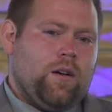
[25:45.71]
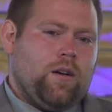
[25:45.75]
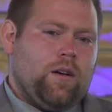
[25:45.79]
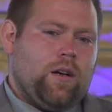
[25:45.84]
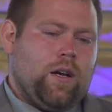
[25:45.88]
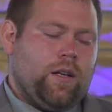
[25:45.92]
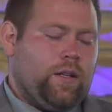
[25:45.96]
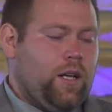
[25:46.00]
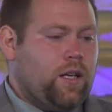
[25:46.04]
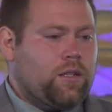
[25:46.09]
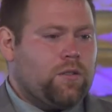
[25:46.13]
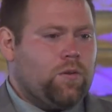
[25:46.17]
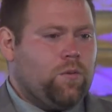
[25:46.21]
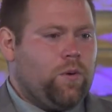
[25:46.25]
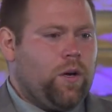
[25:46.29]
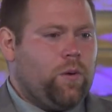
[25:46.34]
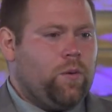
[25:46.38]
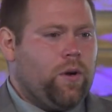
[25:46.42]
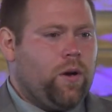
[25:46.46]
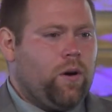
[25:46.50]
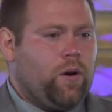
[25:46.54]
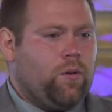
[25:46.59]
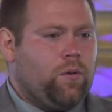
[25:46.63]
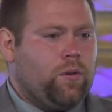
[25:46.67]
And that's the way
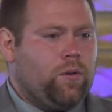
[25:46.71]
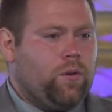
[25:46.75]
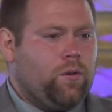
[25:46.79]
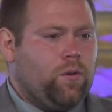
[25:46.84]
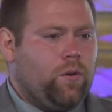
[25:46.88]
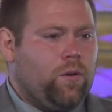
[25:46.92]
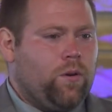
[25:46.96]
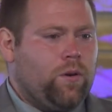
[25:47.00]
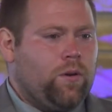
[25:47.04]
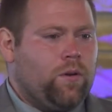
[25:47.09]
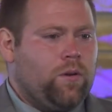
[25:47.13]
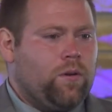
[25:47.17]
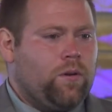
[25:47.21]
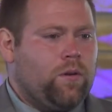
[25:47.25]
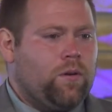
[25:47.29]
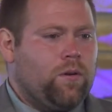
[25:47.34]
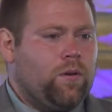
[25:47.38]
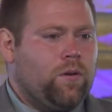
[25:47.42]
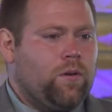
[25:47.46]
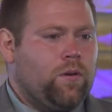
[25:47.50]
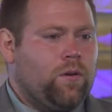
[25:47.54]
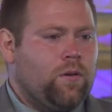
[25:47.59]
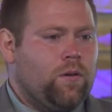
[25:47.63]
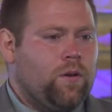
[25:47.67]
we are with the Lord.
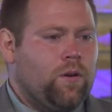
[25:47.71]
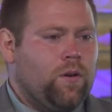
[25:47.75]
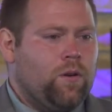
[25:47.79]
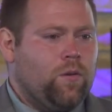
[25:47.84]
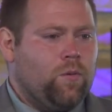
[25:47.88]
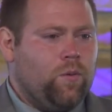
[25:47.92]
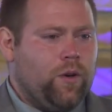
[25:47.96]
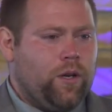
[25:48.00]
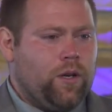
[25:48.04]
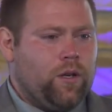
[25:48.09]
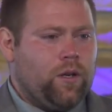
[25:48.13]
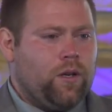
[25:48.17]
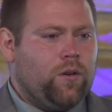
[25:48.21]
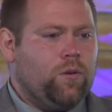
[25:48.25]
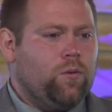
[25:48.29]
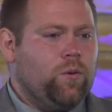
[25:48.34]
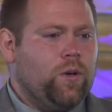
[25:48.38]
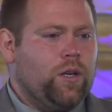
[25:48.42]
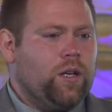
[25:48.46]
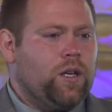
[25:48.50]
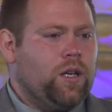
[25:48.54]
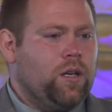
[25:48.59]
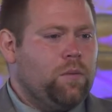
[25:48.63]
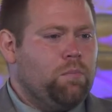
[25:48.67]
We know
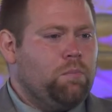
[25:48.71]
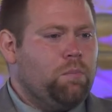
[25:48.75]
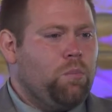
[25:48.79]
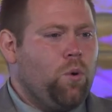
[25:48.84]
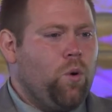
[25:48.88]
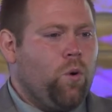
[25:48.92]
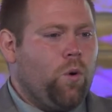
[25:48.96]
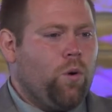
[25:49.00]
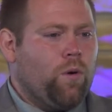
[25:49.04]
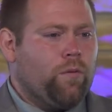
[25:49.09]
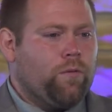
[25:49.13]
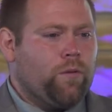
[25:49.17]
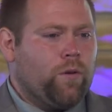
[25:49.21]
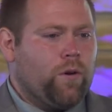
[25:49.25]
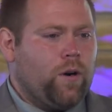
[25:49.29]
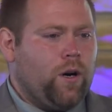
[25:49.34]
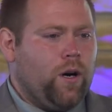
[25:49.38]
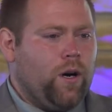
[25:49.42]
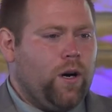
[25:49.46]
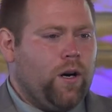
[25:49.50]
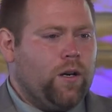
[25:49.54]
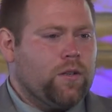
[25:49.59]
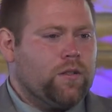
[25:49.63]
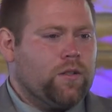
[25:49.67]
what he bore for
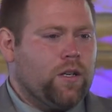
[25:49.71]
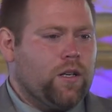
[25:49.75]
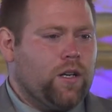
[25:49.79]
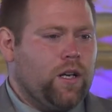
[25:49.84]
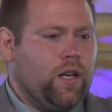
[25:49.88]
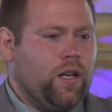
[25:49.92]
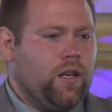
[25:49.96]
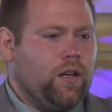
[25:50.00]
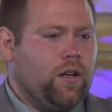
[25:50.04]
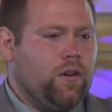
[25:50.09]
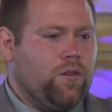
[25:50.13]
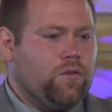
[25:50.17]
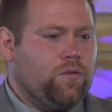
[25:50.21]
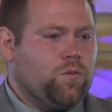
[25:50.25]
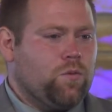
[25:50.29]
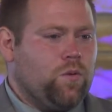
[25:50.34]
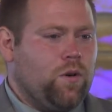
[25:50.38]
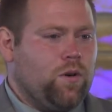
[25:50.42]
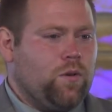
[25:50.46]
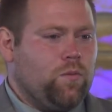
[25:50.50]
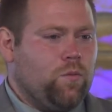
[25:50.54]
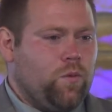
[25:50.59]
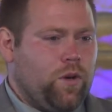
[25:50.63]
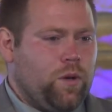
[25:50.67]
us, and he knows
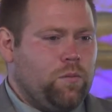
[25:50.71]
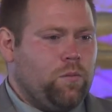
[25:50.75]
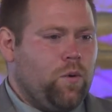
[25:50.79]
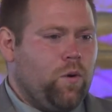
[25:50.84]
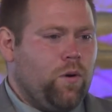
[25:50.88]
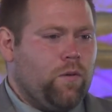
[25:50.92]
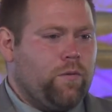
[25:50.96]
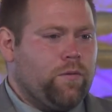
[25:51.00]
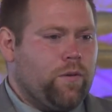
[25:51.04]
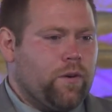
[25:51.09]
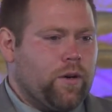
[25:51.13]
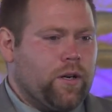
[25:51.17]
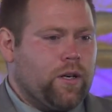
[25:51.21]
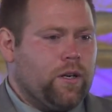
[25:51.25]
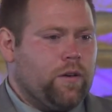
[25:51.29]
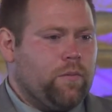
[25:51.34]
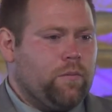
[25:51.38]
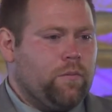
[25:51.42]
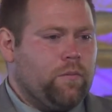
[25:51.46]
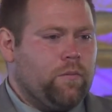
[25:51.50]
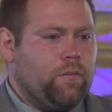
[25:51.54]
what we bore for him.